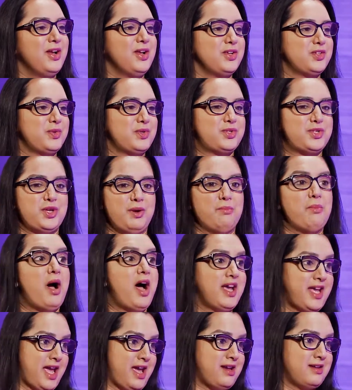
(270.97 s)
So we took
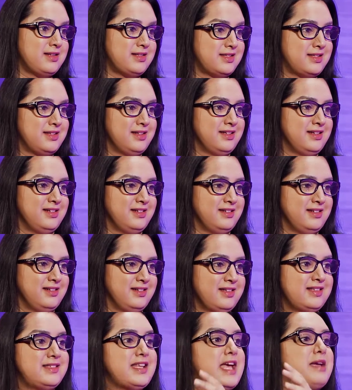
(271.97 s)
my eggs,
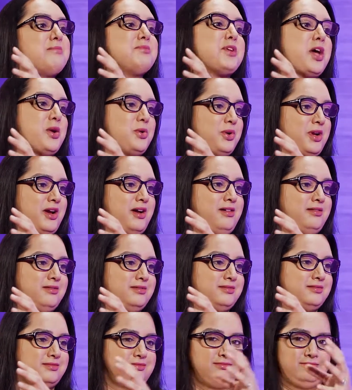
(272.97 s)
same donor,
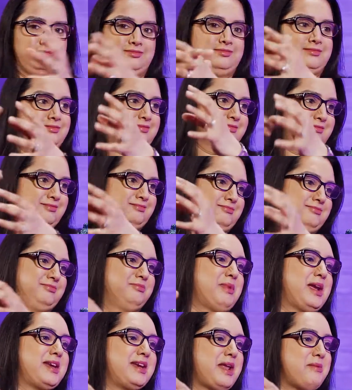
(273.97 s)

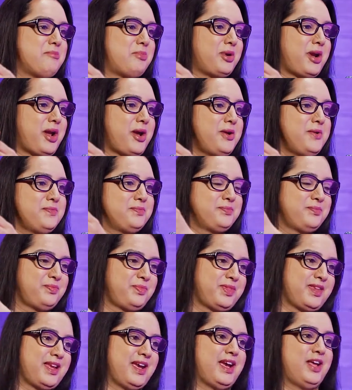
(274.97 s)
made an embryo,
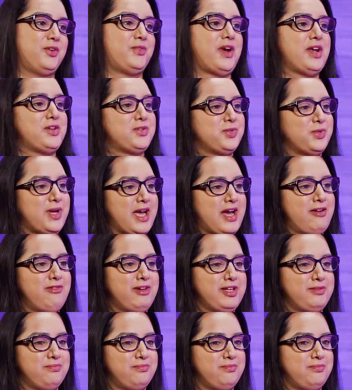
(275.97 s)
and Rachel
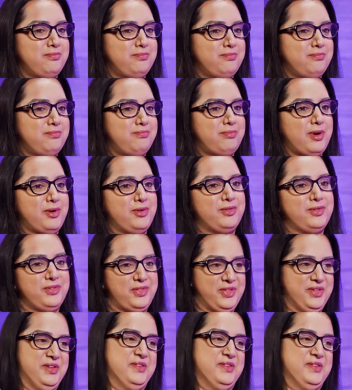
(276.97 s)
carried both of them.